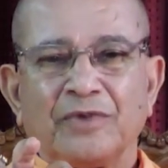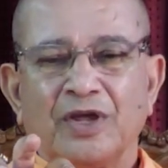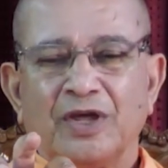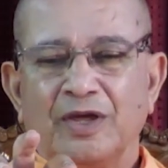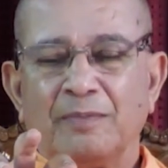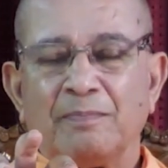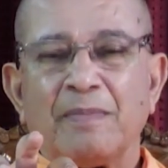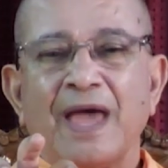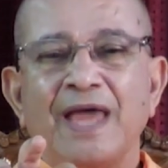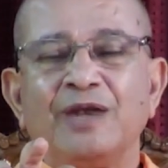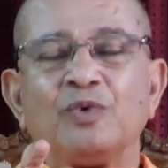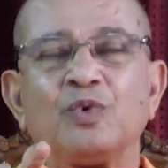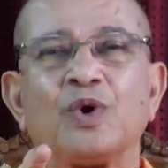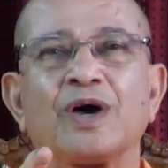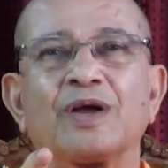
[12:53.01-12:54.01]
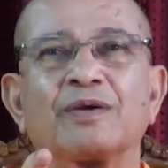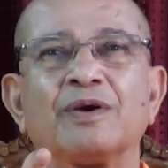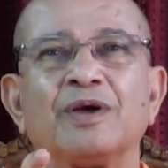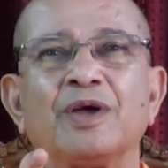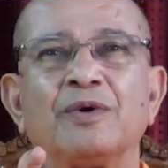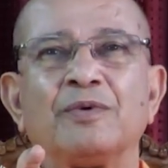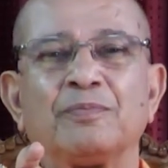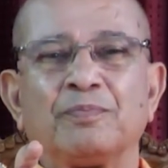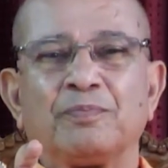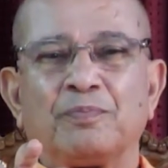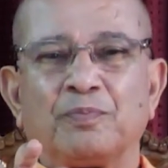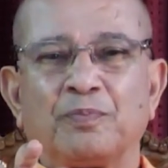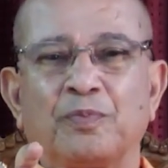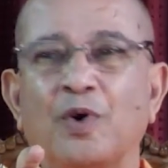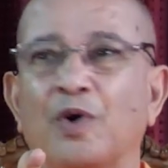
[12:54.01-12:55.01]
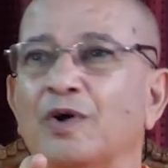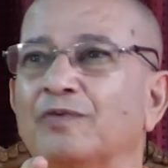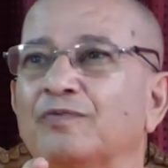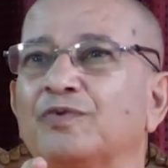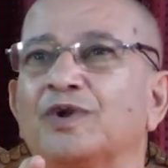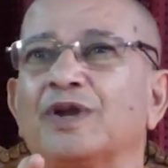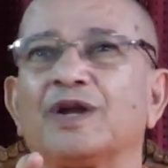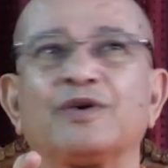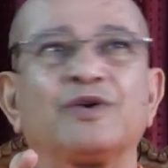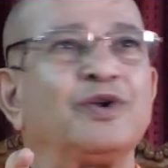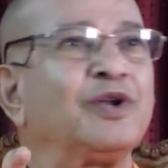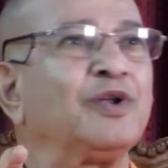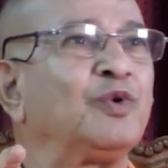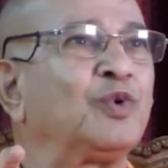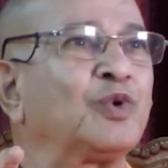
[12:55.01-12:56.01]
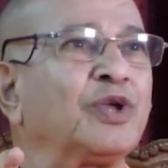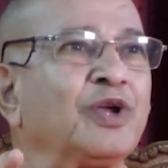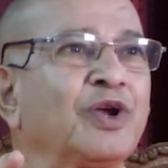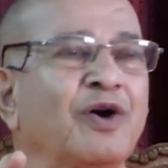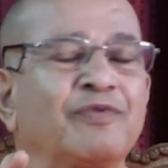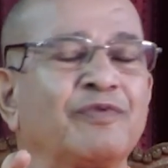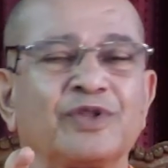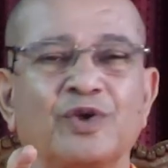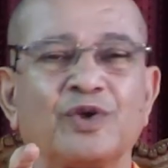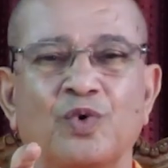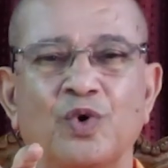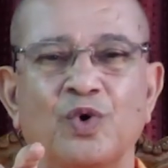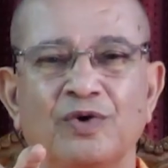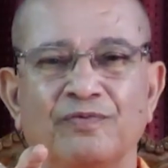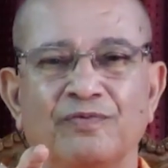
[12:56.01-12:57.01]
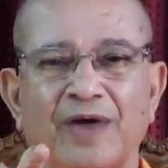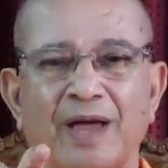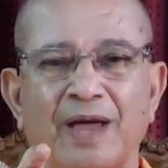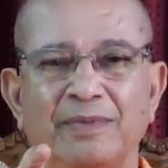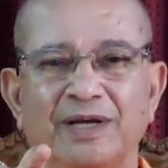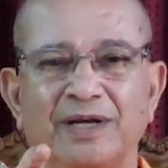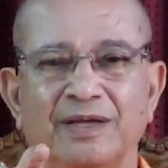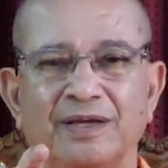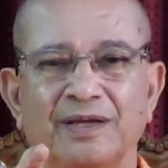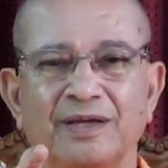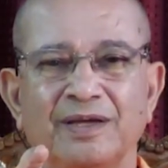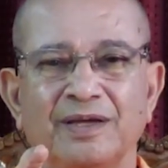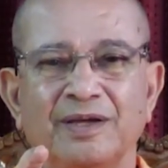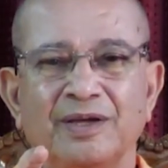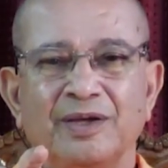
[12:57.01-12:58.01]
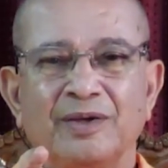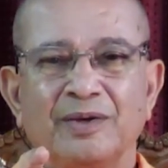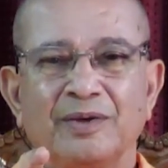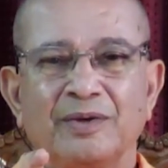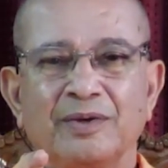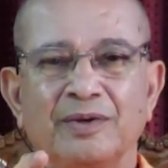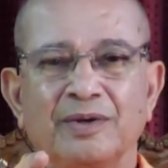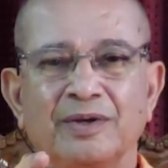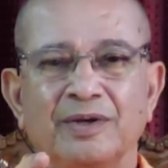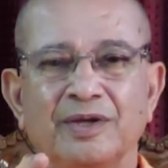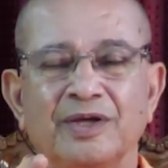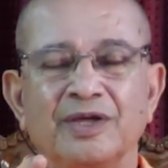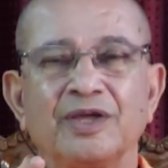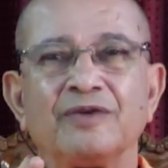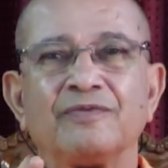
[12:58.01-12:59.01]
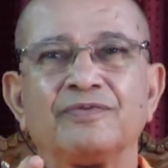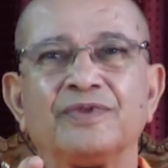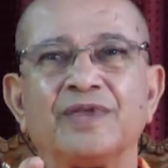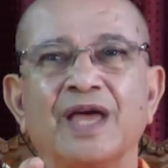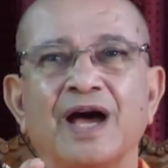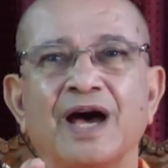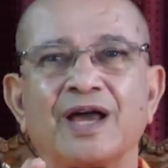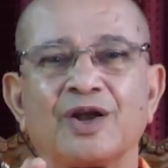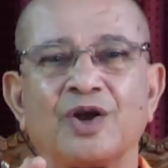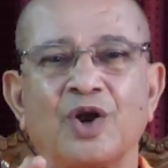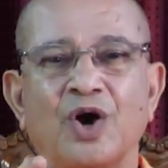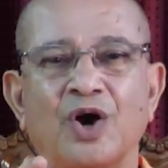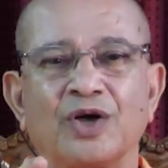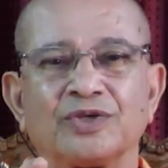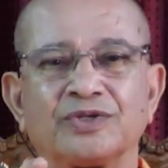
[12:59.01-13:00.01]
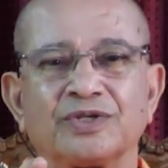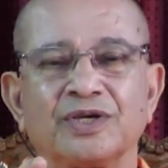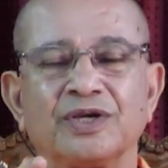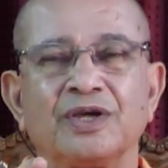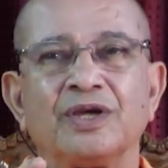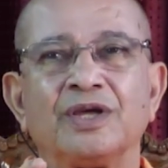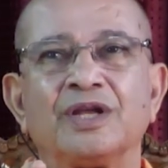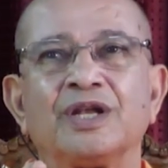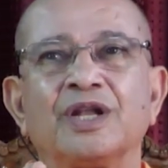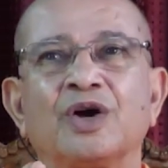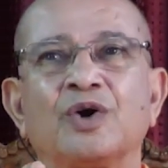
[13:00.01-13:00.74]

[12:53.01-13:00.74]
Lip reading: Men who are powerful and looking after the whole family, if they are lost, now